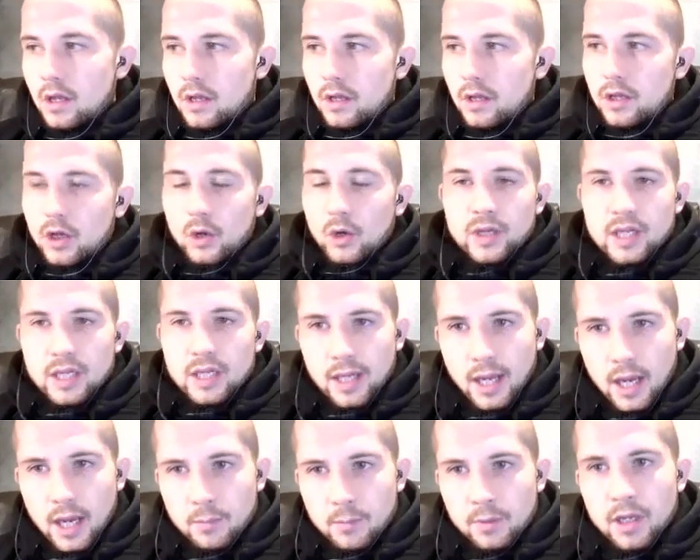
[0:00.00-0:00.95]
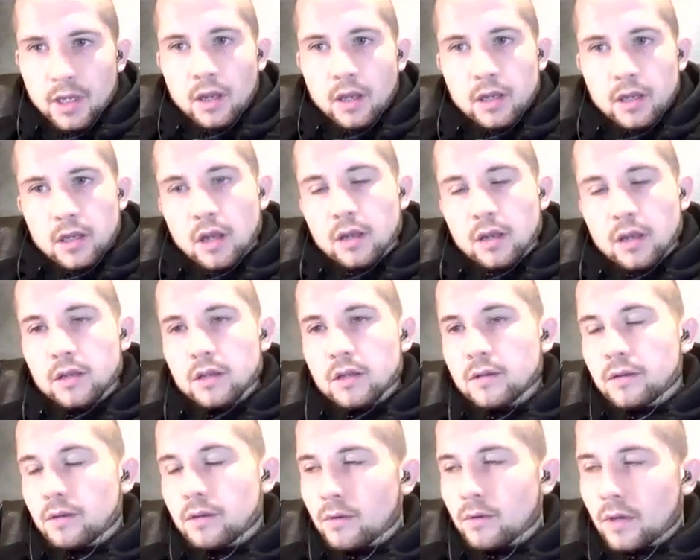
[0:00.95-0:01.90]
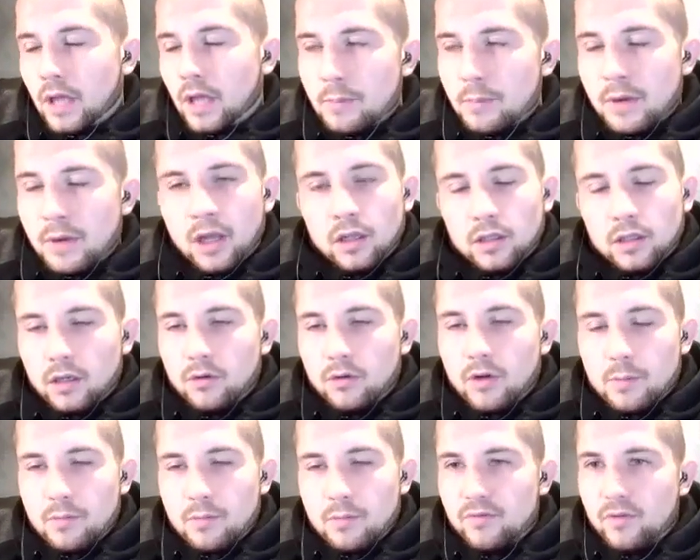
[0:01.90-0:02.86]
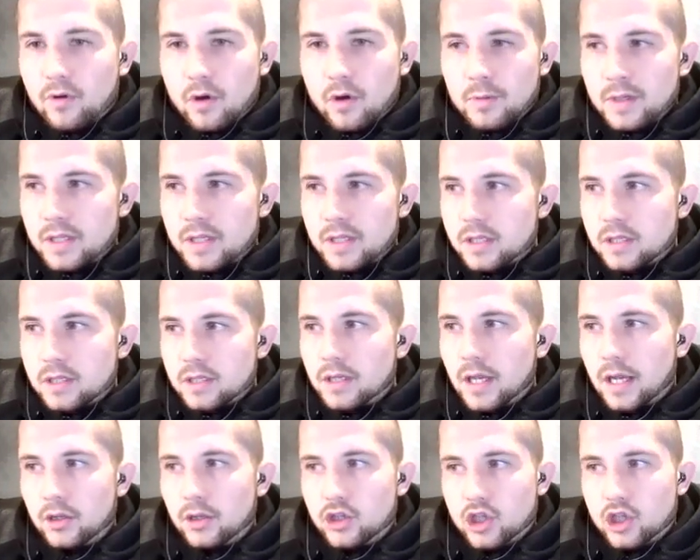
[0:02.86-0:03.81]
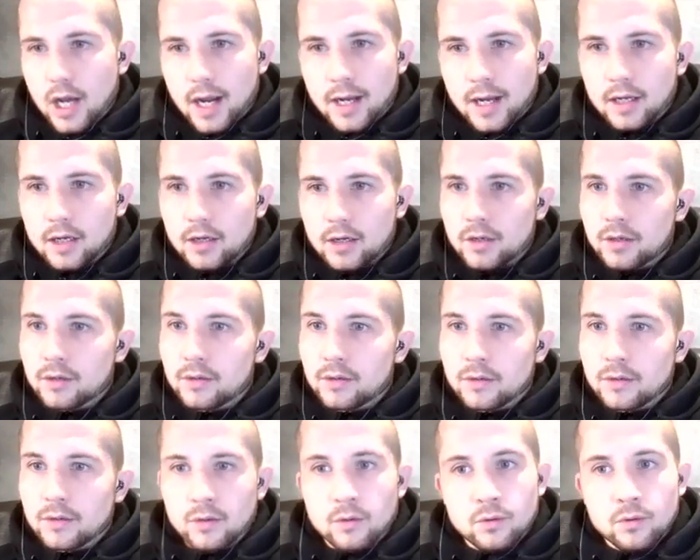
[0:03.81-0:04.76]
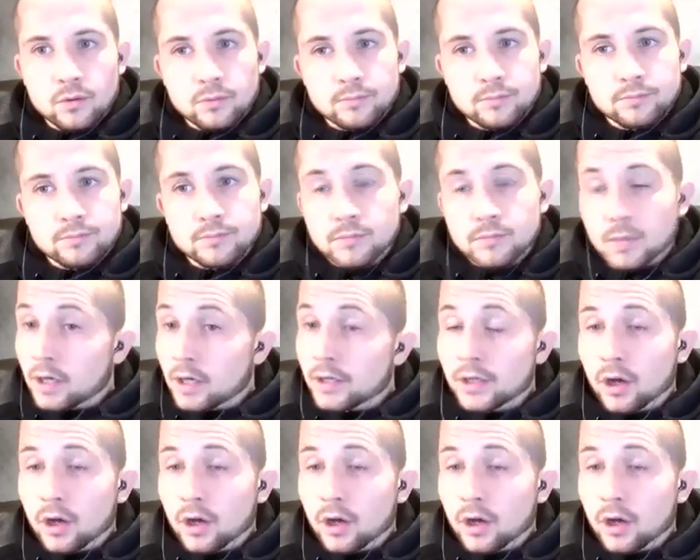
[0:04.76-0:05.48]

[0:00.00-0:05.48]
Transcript: you know he came in and he, and he came in and got the great performance. You had Chandler, who I